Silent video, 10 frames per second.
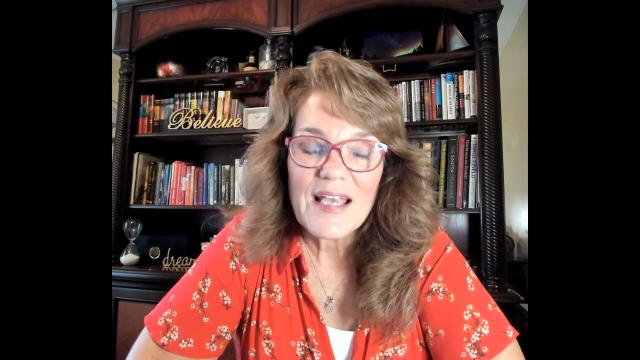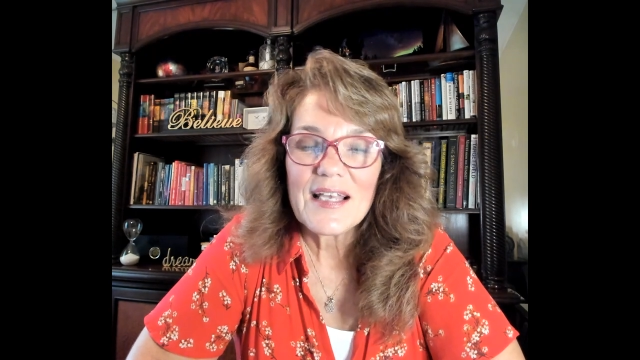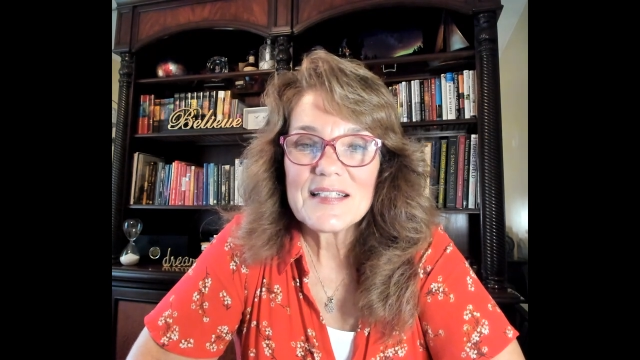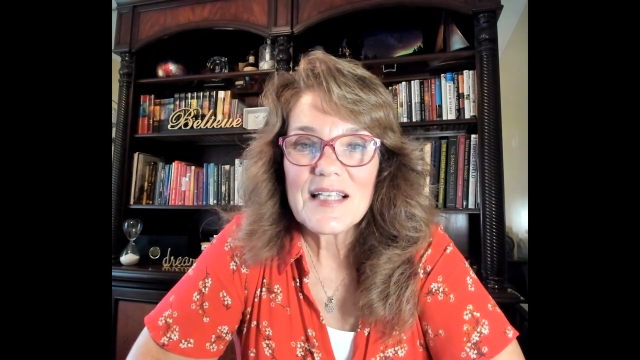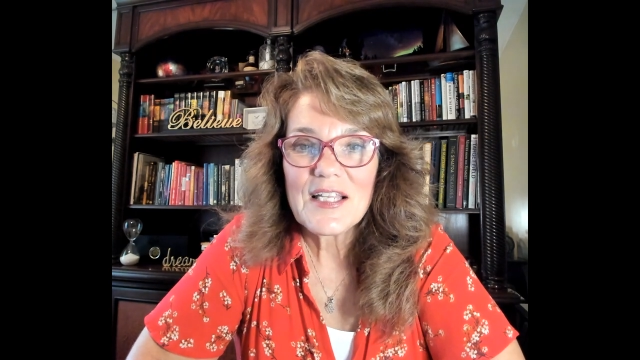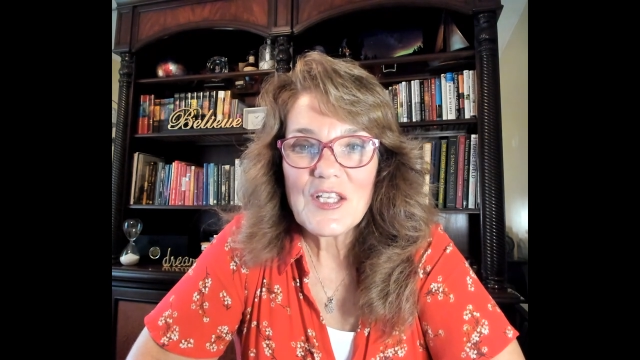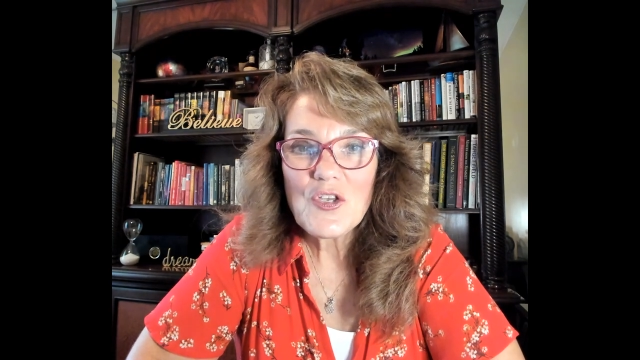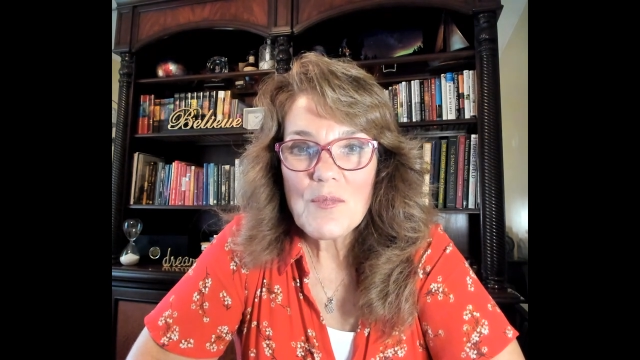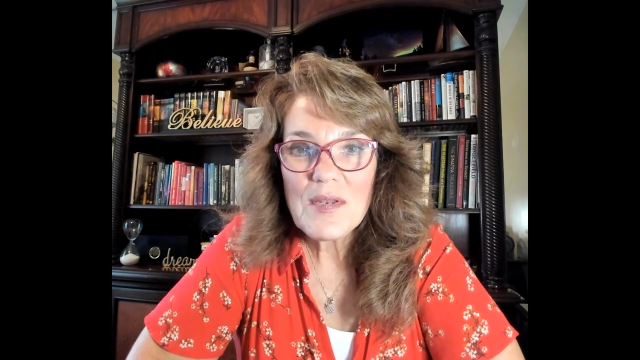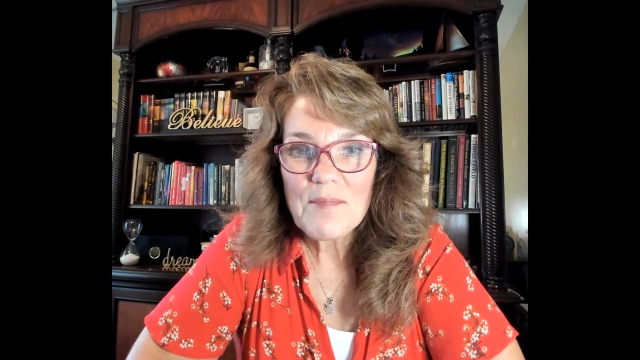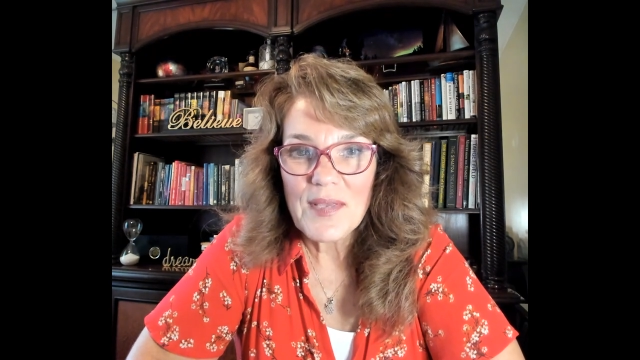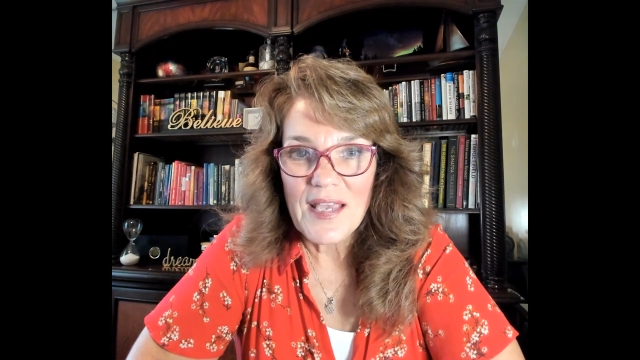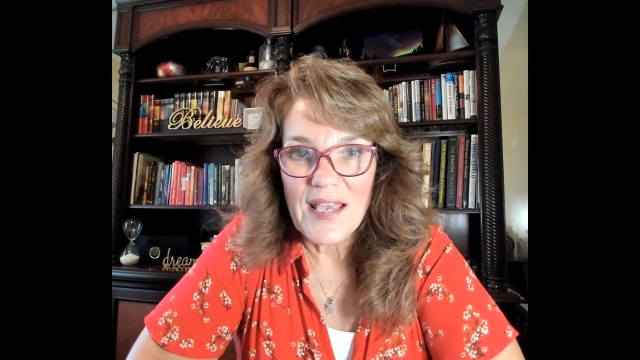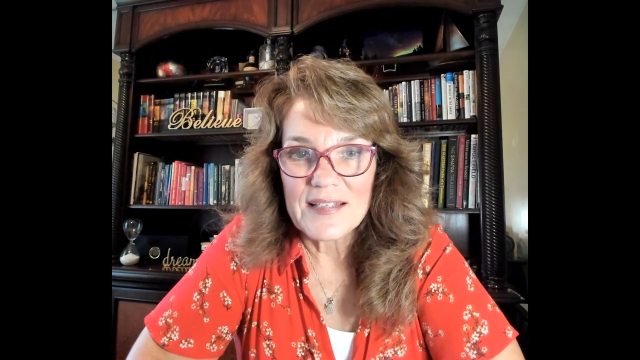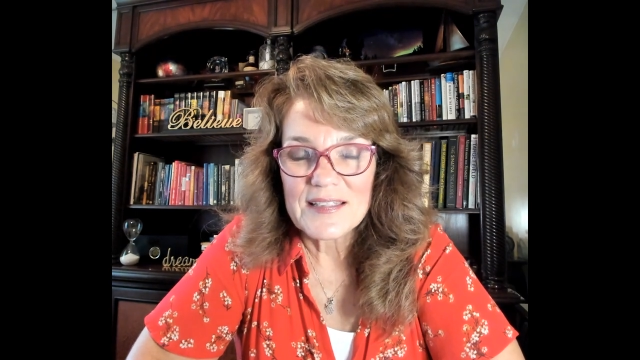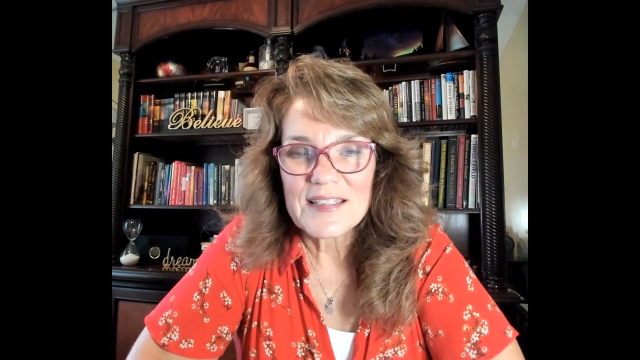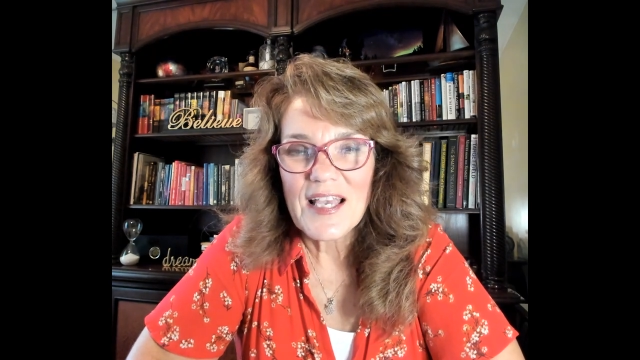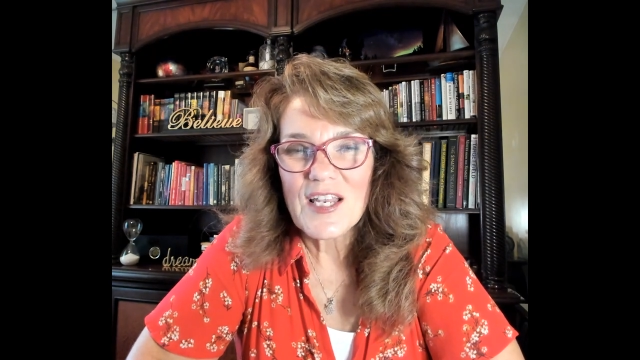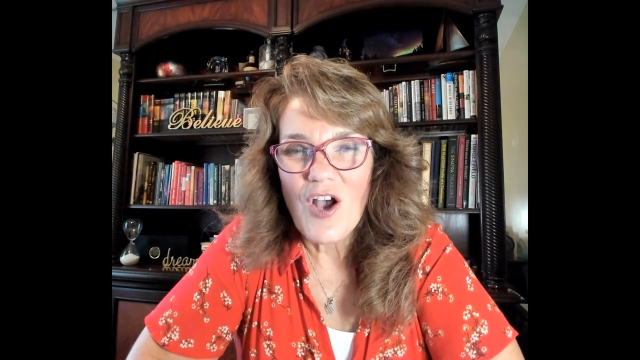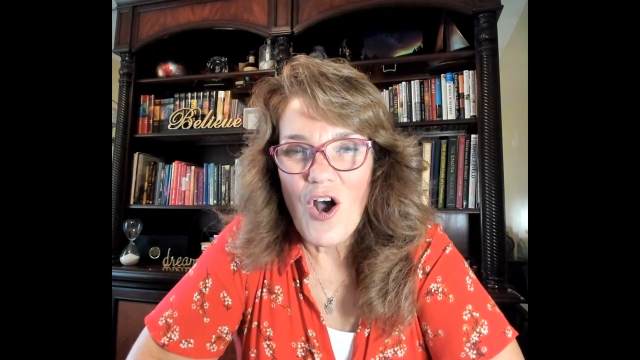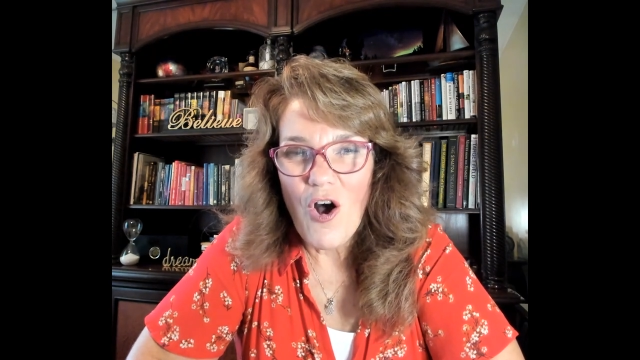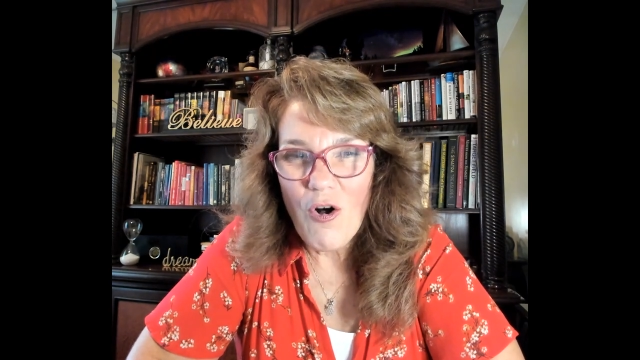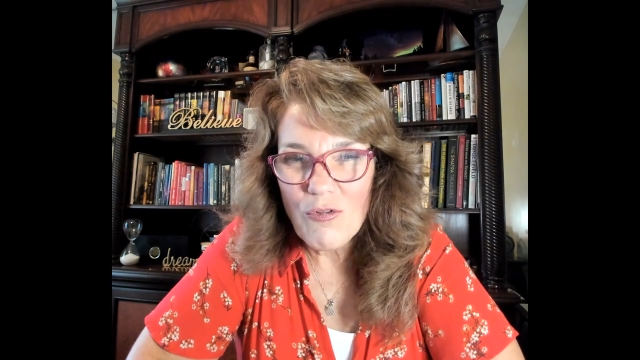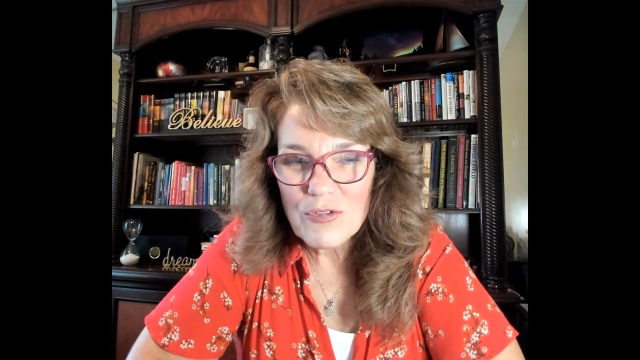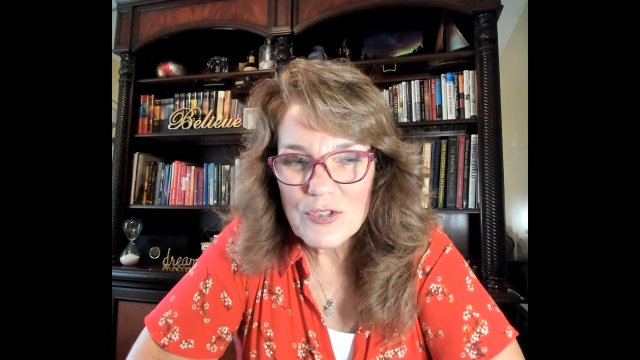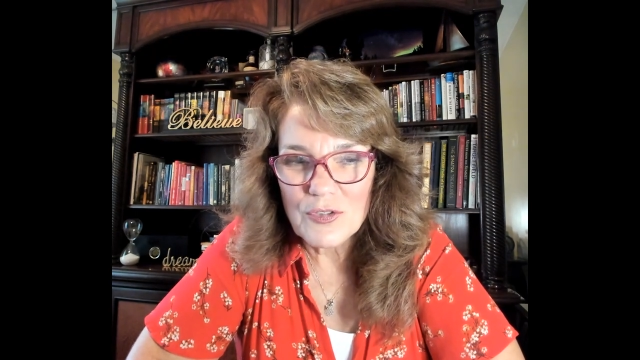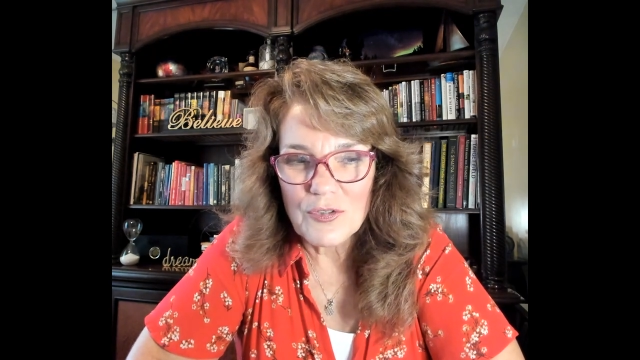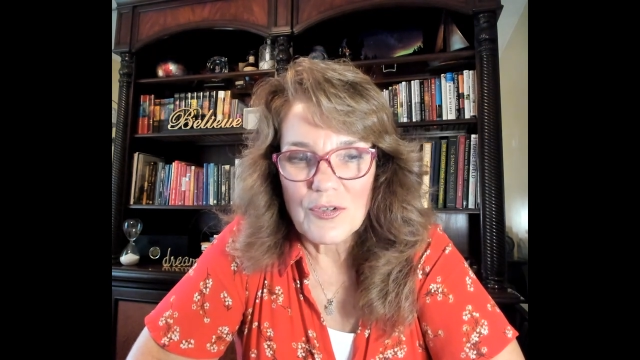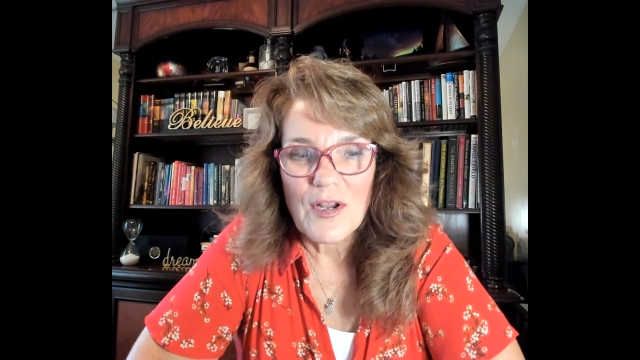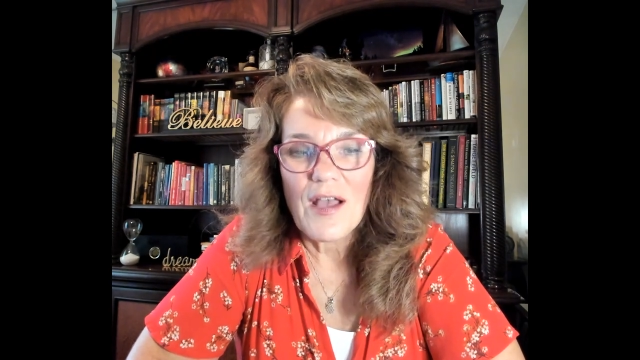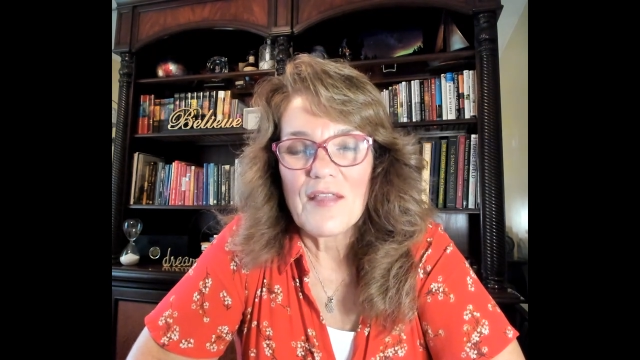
is that human beings can alter